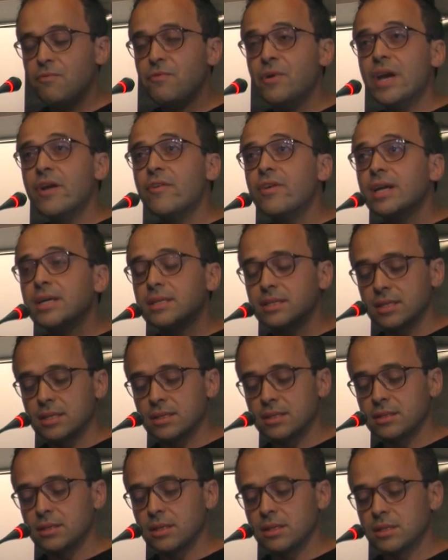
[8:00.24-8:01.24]
the very
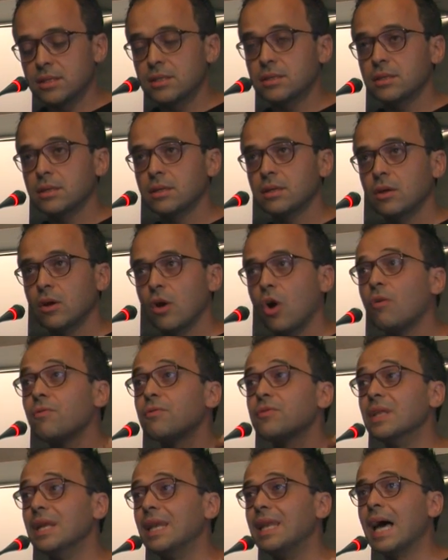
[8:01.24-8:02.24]
existence
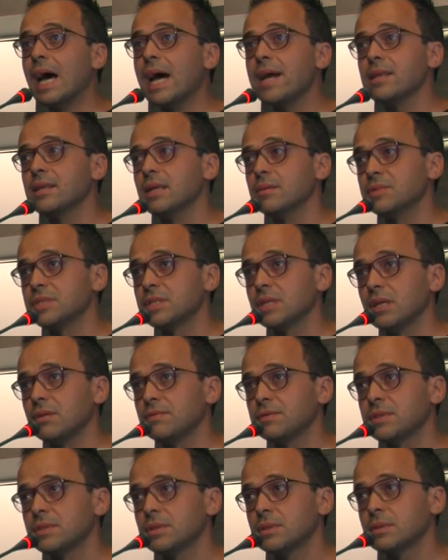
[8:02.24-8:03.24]
of the line
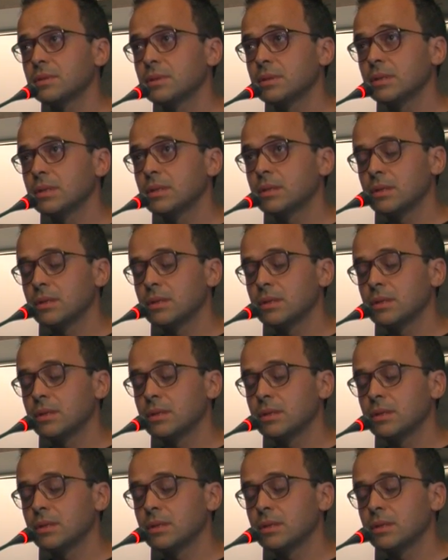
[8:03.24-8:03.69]
themselves."